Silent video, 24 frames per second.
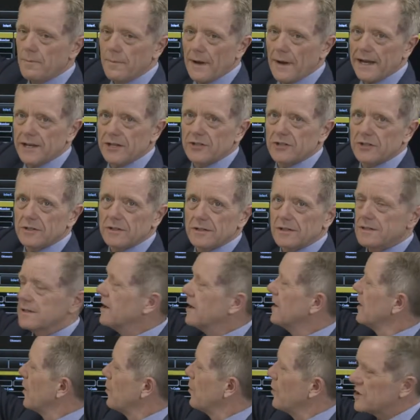patient.
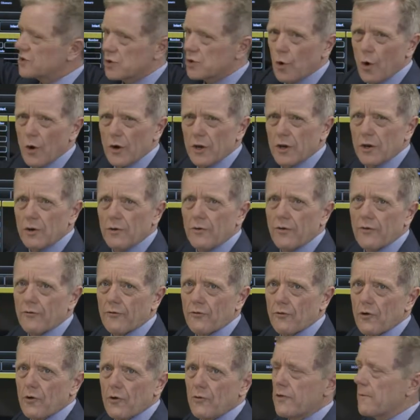We'll talk you
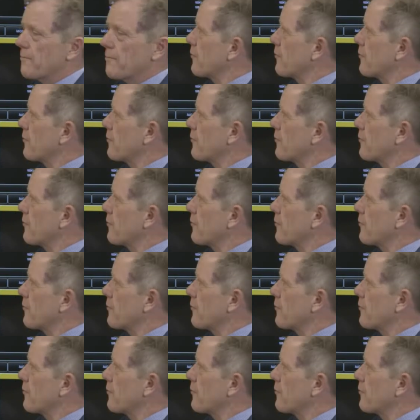through the